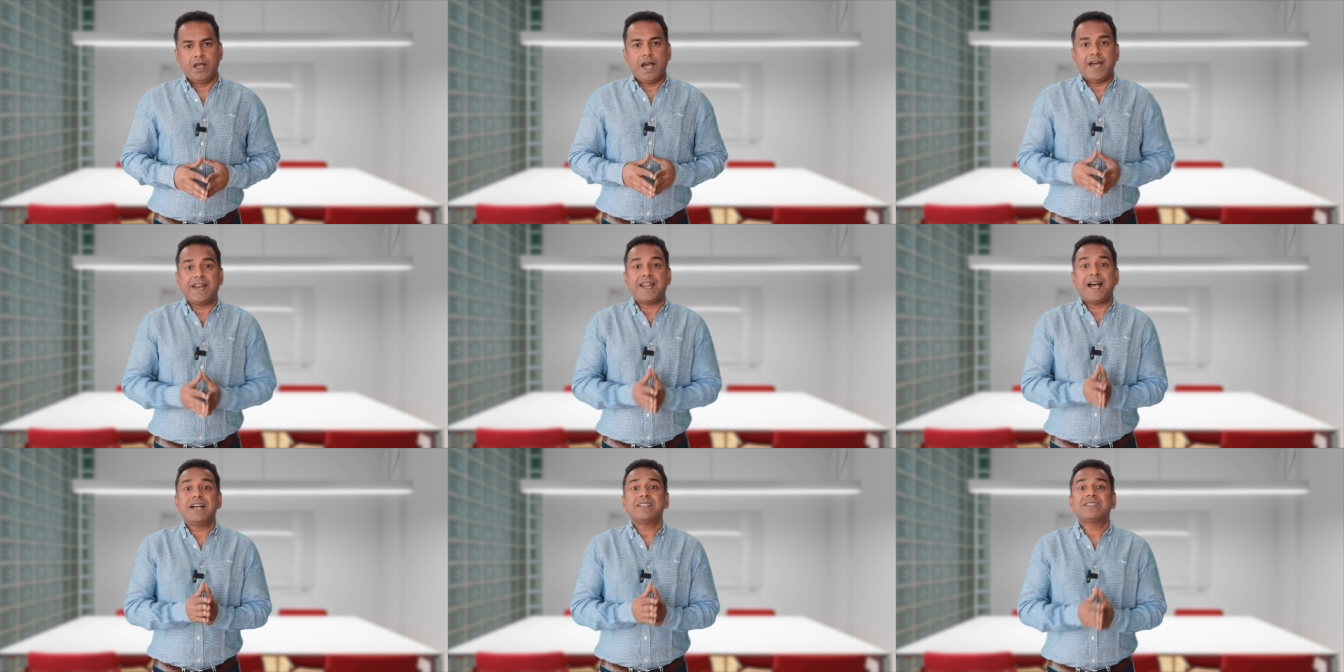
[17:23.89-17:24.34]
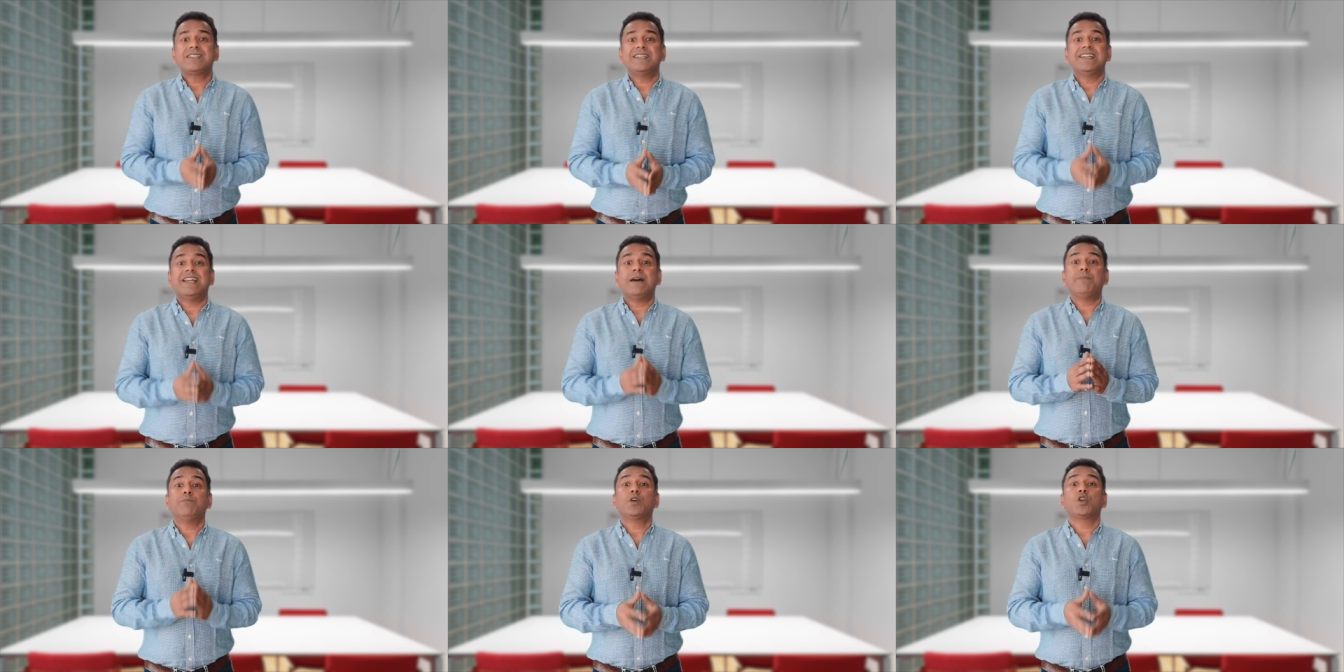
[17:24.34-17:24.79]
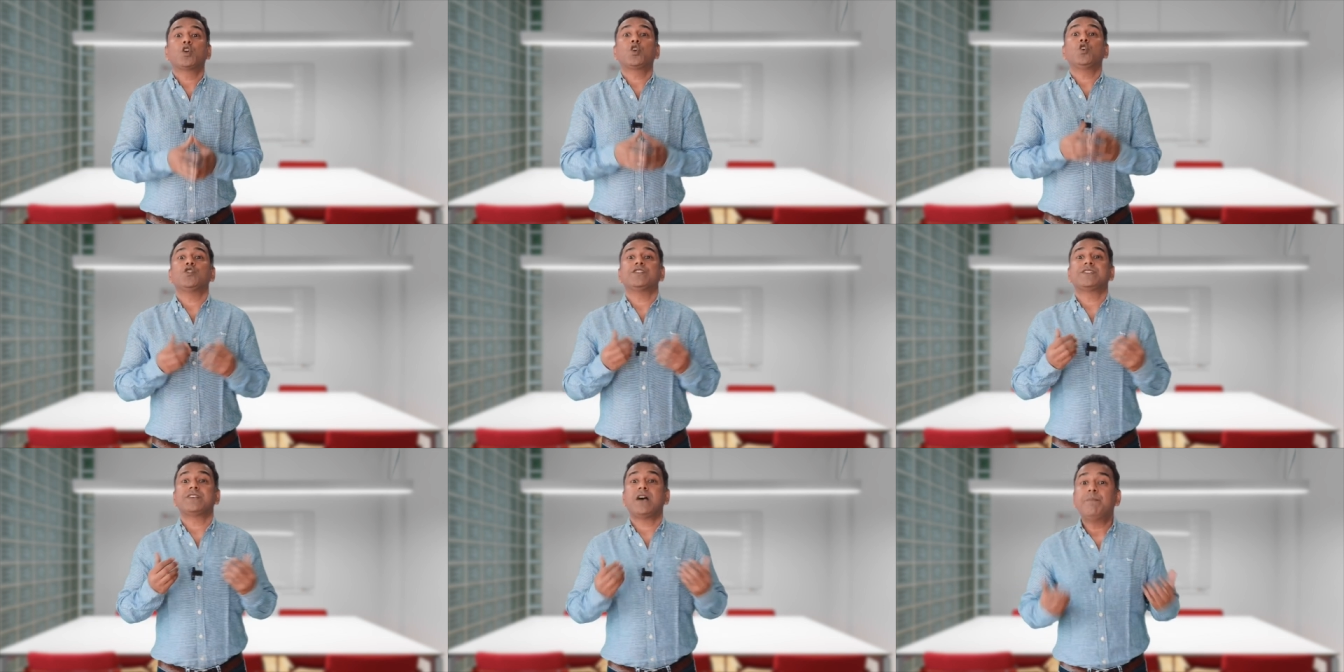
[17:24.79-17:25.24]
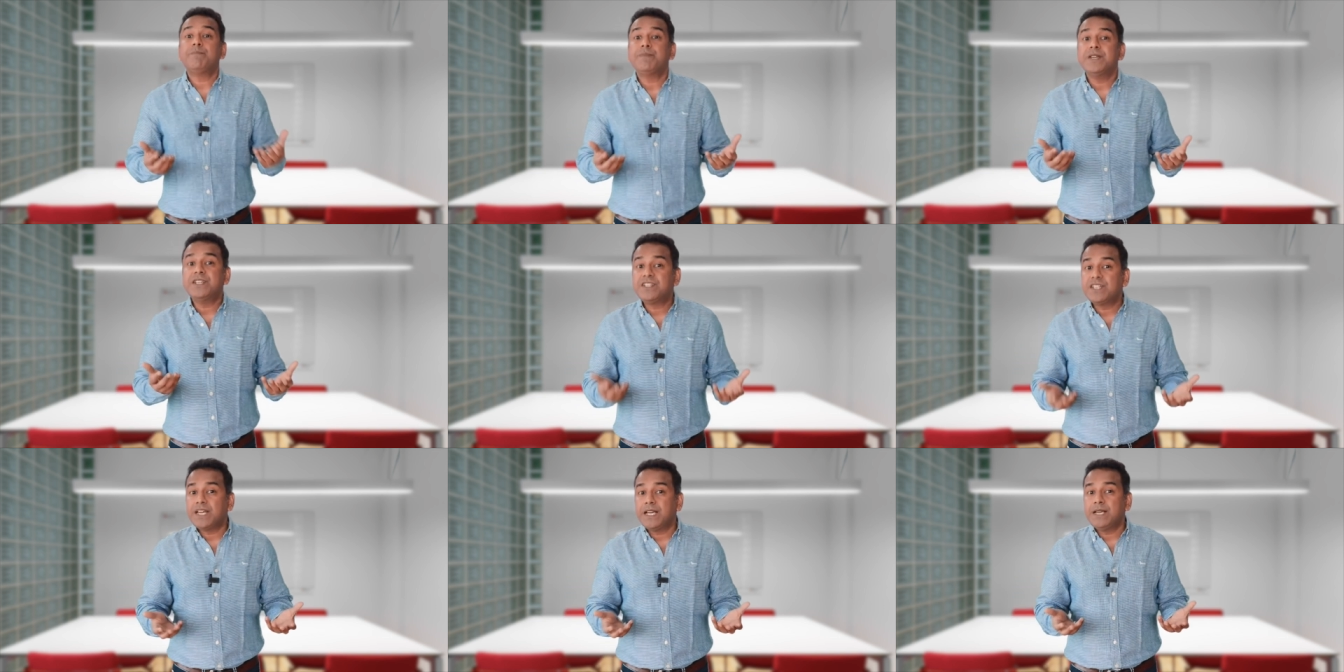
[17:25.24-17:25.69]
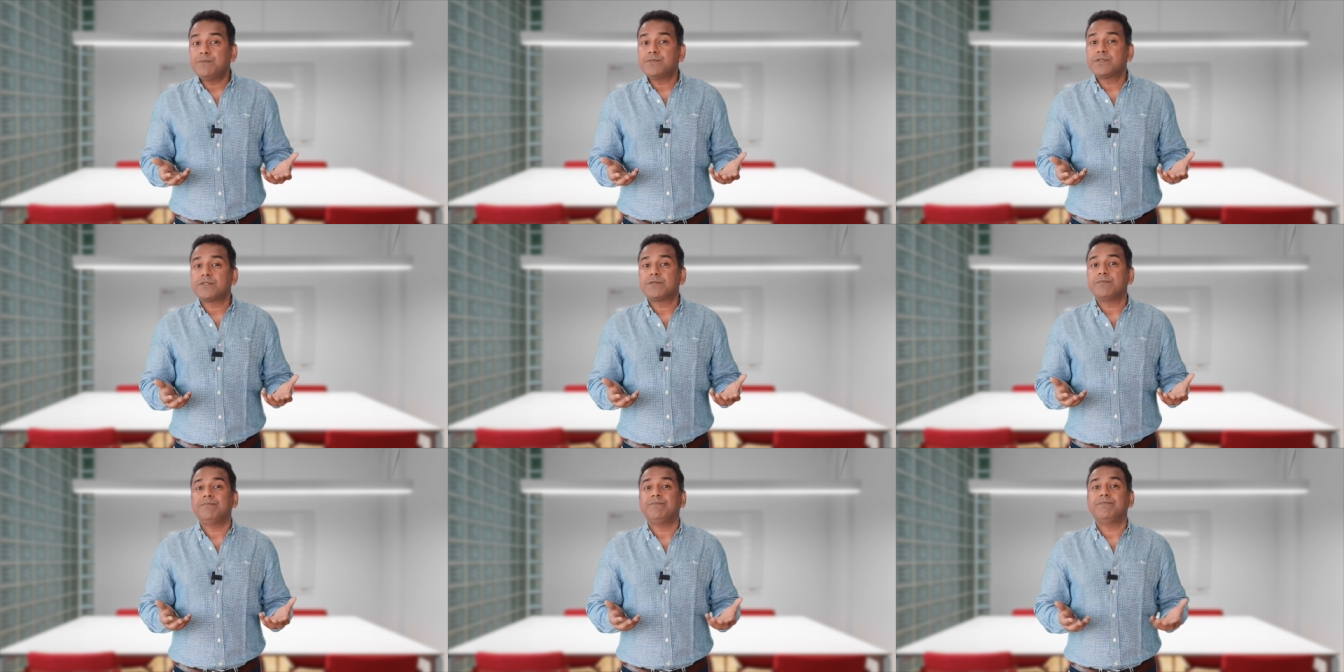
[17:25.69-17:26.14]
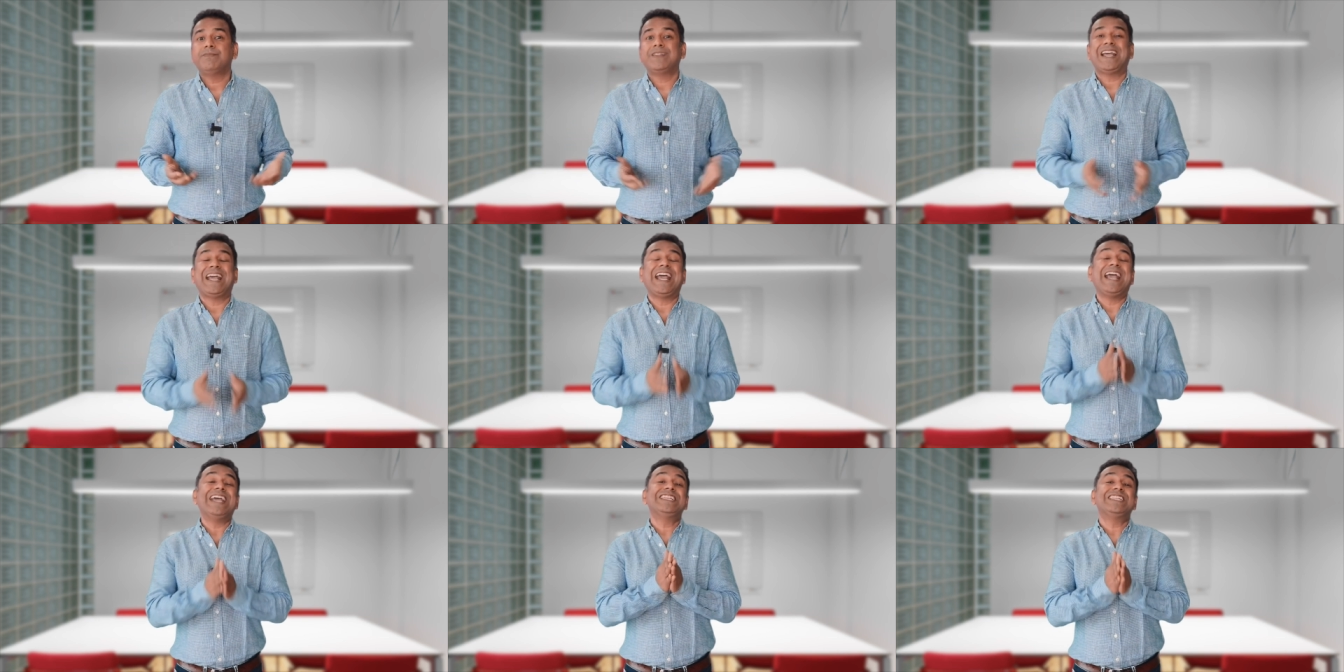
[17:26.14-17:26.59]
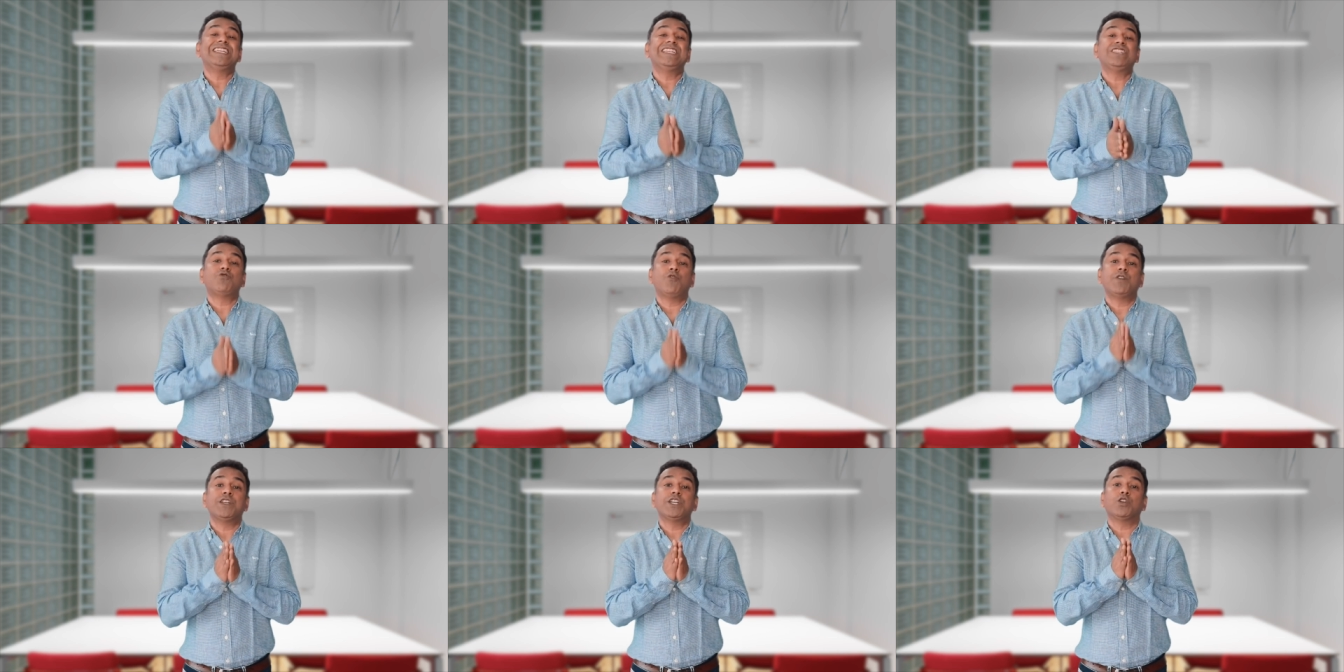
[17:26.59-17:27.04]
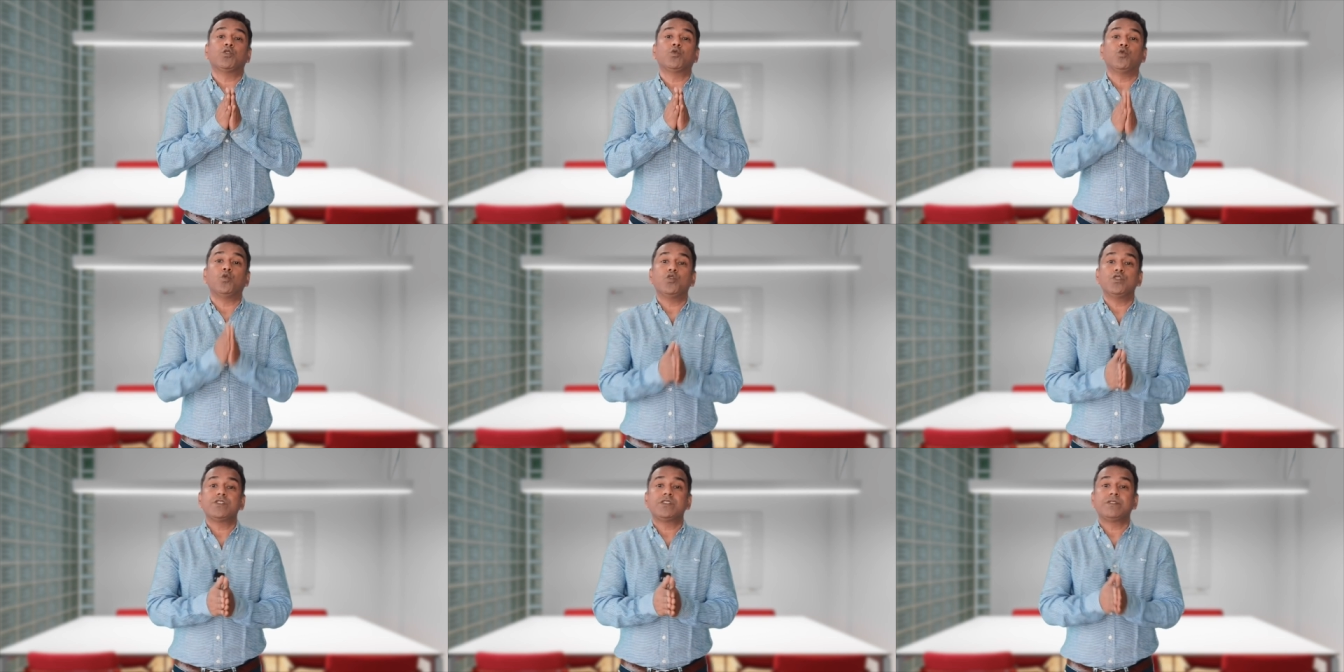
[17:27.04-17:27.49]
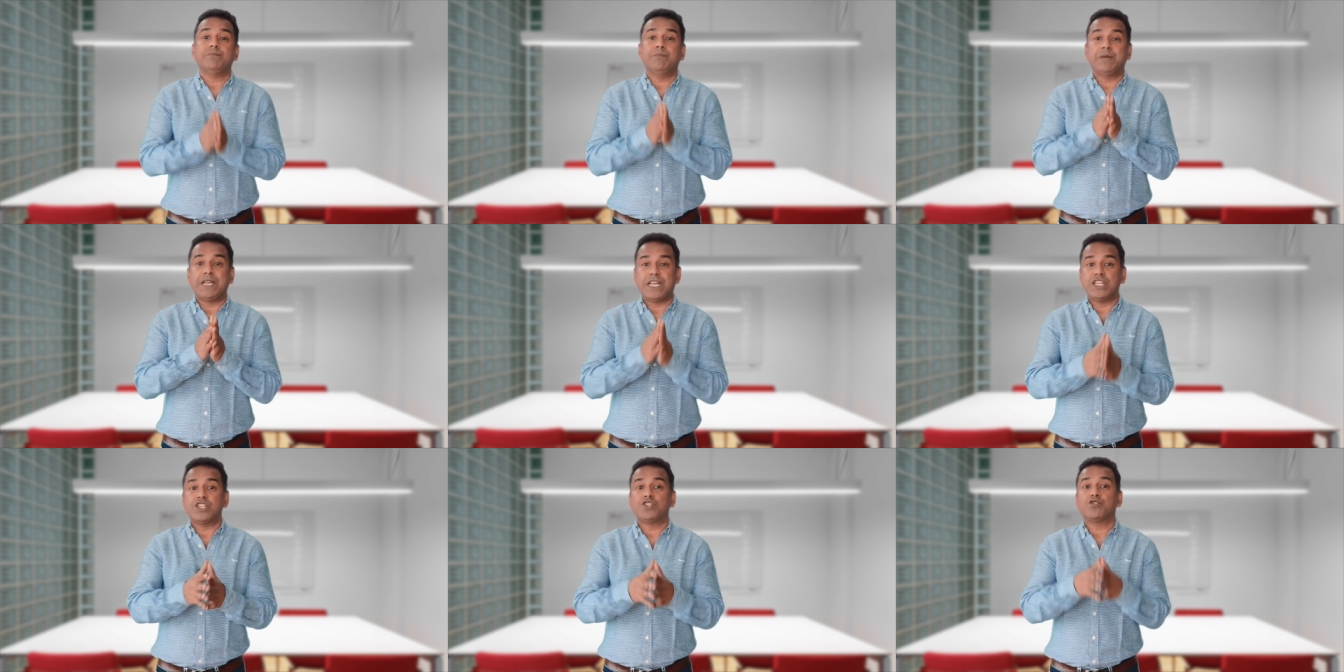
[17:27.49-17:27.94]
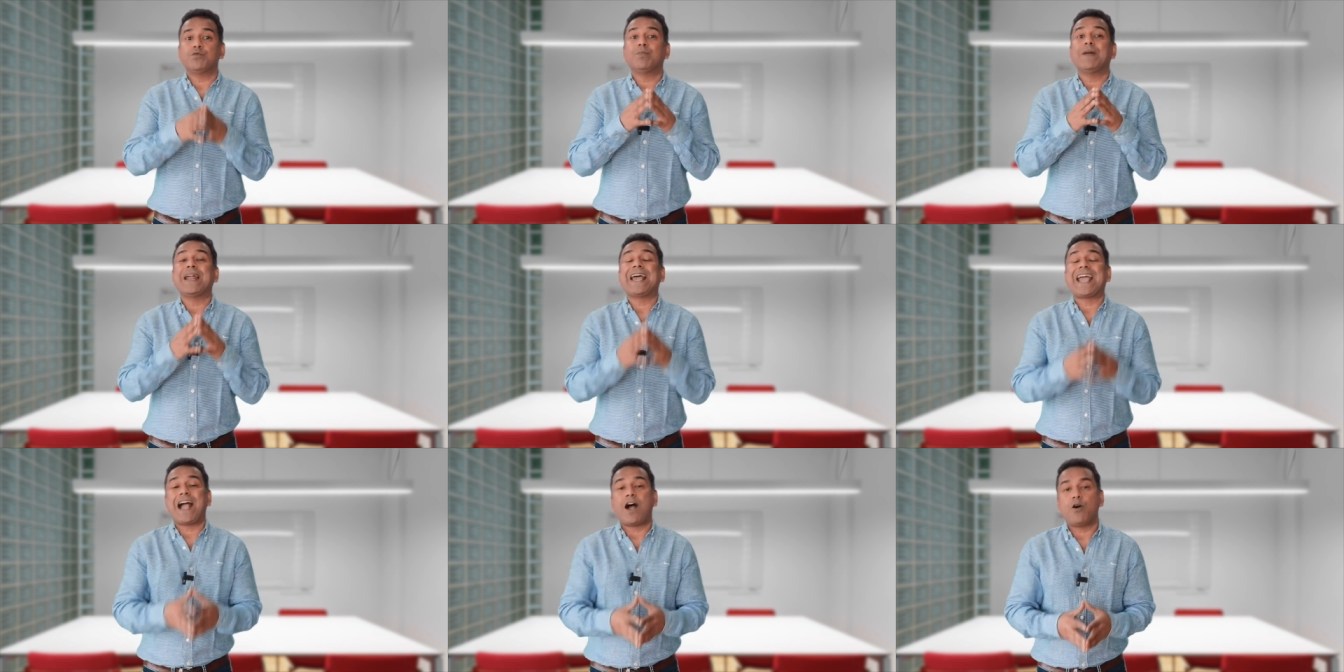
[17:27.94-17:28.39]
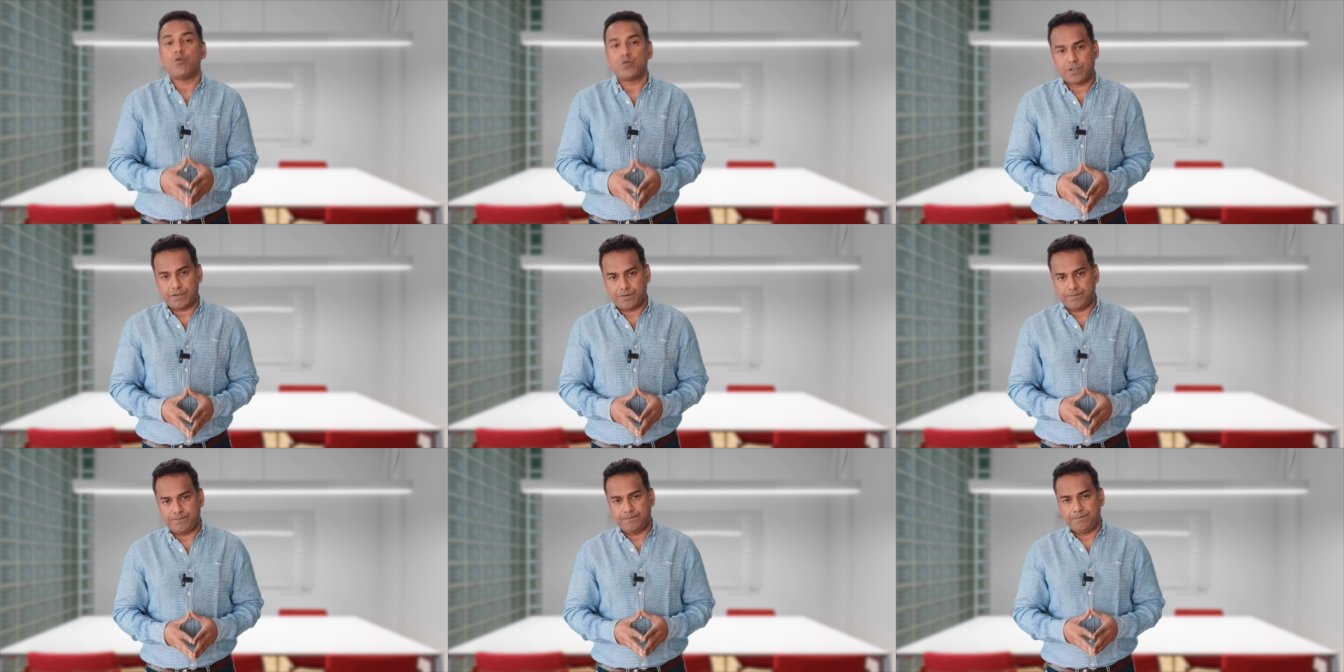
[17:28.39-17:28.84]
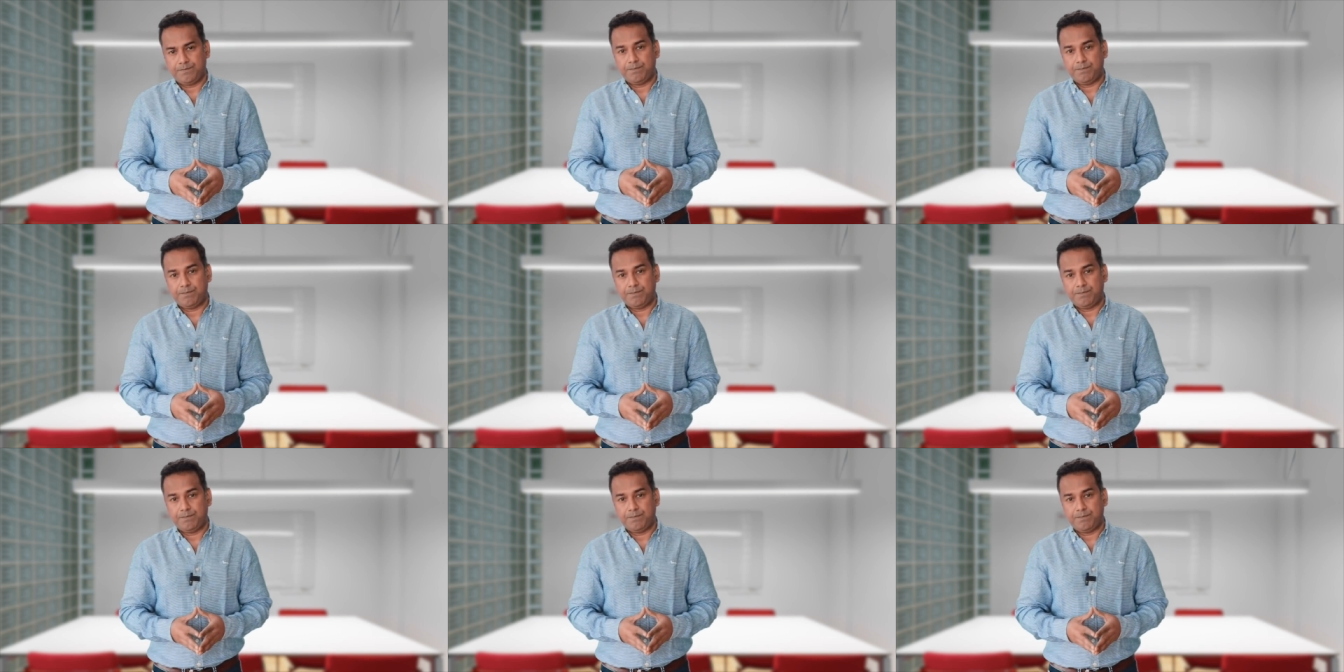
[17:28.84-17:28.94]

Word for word: And as the number goes up in teams, the 80-20 rules begin to play out.